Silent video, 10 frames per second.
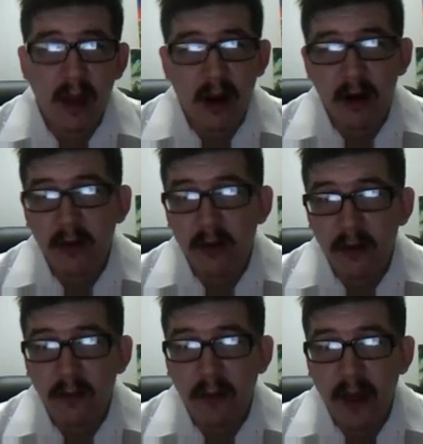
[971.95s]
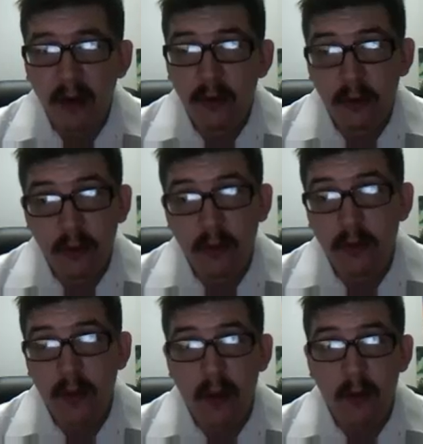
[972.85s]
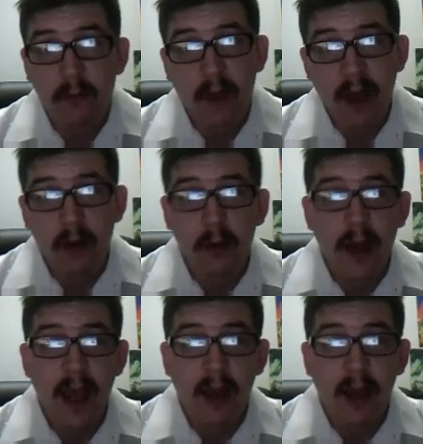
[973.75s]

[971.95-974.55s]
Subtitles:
ours is a fighter, so this is how a fighter would act.